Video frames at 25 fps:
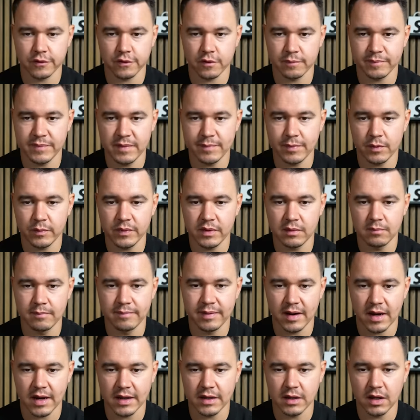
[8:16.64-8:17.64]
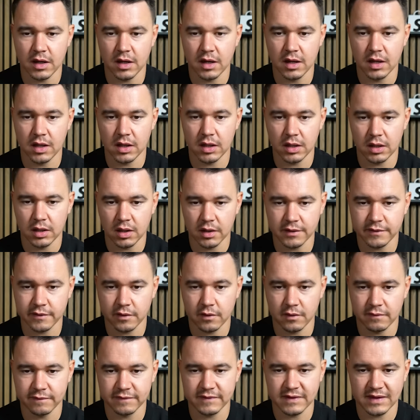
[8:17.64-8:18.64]
so people will buy a lot
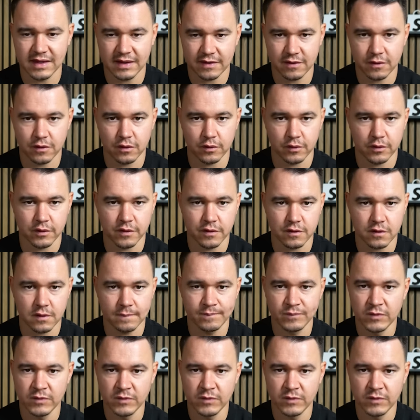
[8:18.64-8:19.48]
of kids' toys.